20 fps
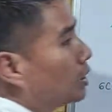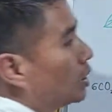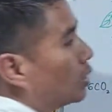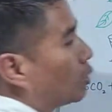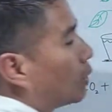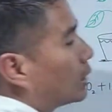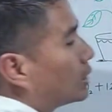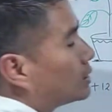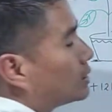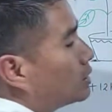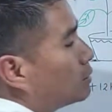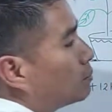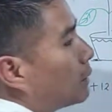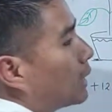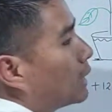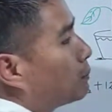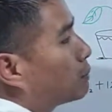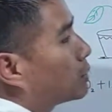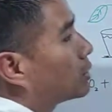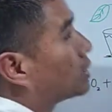what is the
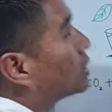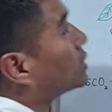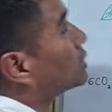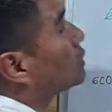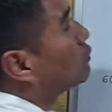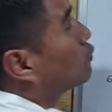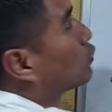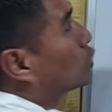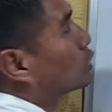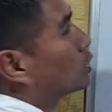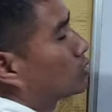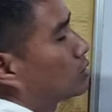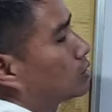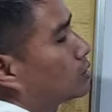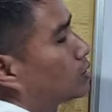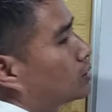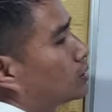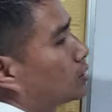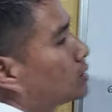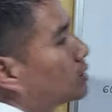byproduct of
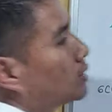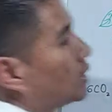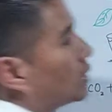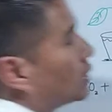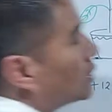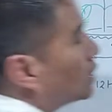photosynthesis,